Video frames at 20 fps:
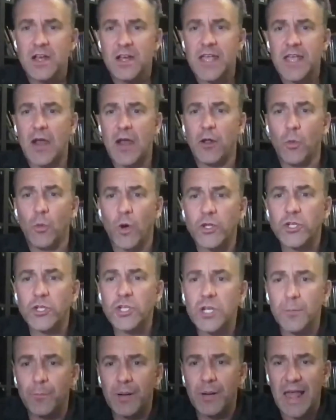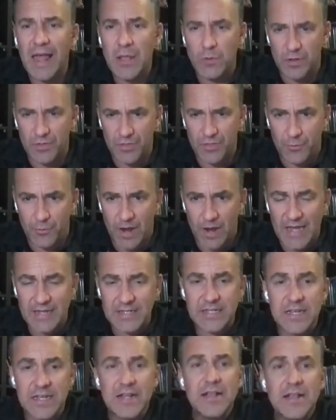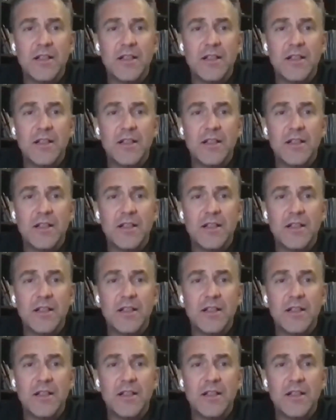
Carol, what you can play with, right?